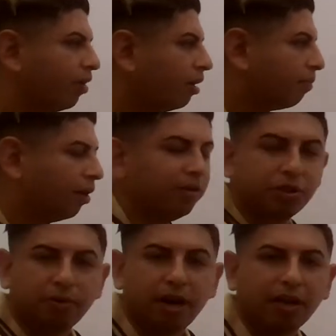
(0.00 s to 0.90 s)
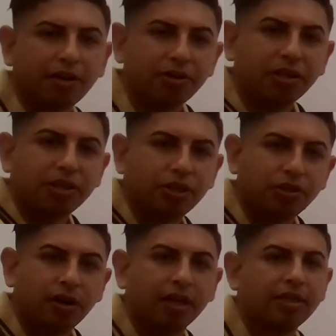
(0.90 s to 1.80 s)
we approach, right, using
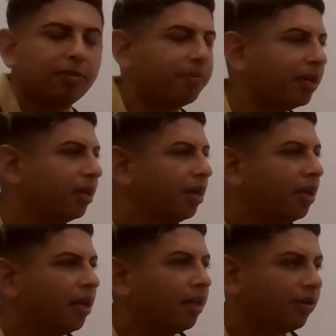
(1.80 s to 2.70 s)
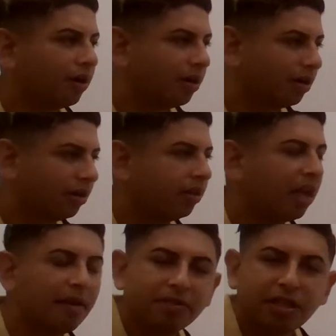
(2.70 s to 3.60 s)
drugs. But there are
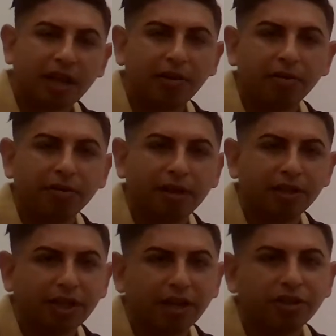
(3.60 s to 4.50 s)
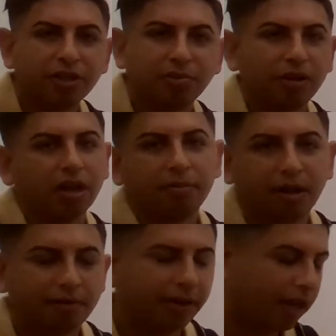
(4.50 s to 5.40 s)
lifestyle changes, we call
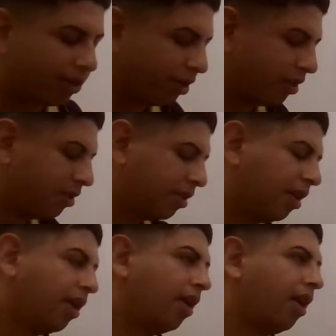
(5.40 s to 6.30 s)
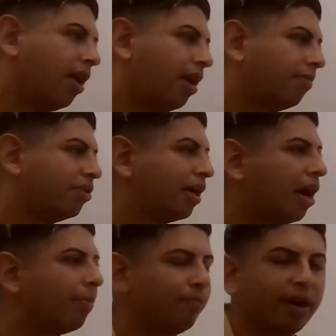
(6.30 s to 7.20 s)
modifications, to
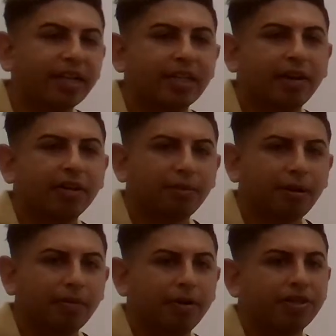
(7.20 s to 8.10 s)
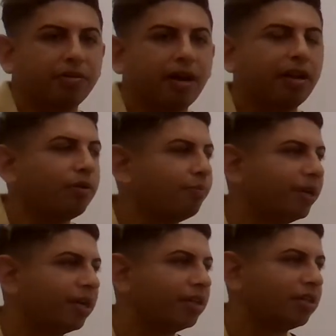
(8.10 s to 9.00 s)
help bring down the blood pressure, right?
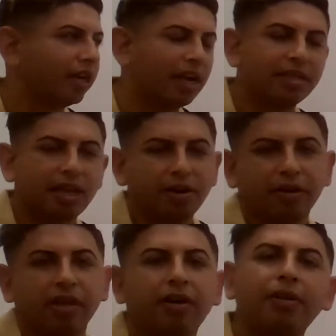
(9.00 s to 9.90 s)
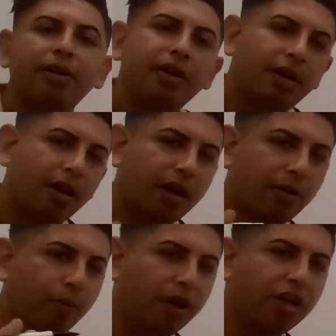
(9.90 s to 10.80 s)
Because, like I said earlier,
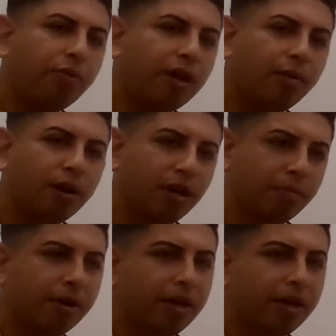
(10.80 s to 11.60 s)
what you eat, what you